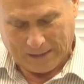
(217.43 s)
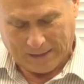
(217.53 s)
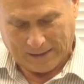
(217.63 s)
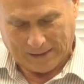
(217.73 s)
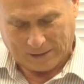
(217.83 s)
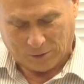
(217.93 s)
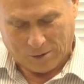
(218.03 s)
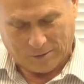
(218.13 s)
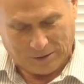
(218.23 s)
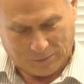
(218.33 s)
And I
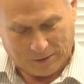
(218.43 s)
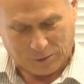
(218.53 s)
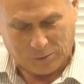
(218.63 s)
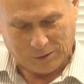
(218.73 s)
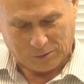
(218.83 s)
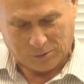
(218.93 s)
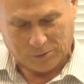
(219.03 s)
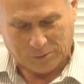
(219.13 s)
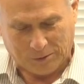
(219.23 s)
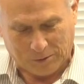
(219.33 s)
thought, you know, that's really
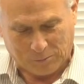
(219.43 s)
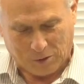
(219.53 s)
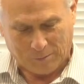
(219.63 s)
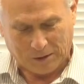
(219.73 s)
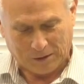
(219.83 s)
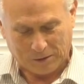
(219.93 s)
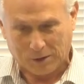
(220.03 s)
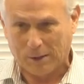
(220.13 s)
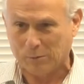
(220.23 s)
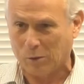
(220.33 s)
true. There's probably a lot of
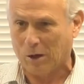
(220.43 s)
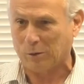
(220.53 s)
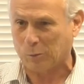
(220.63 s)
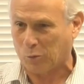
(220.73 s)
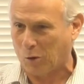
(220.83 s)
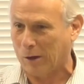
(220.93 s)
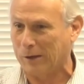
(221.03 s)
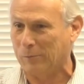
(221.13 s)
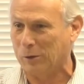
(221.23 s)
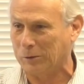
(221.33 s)
times we ought to
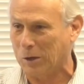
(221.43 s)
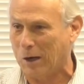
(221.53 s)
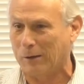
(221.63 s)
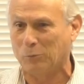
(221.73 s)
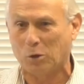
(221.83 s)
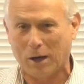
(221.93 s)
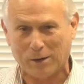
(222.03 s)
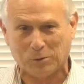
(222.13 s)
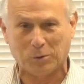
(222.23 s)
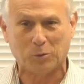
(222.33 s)
pray when God would
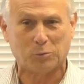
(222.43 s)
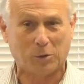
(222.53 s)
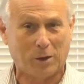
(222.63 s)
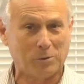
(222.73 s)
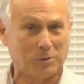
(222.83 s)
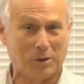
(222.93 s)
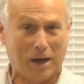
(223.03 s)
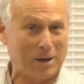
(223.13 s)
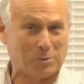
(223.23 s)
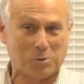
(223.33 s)
answer those prayers, and the
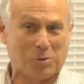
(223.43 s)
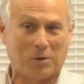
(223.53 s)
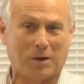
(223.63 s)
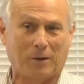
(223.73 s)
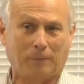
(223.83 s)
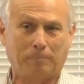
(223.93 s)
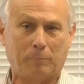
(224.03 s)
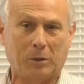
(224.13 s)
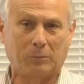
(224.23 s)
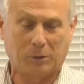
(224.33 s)
answers are there,
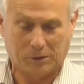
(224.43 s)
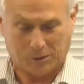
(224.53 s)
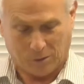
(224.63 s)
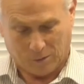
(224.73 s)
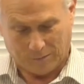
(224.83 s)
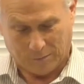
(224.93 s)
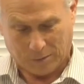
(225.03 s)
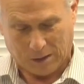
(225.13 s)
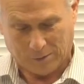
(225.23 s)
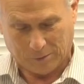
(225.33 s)
but we just don't even
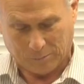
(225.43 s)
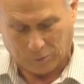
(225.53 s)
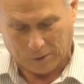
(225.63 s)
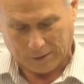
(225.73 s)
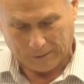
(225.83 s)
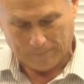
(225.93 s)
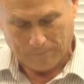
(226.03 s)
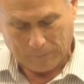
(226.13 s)
bother to pray.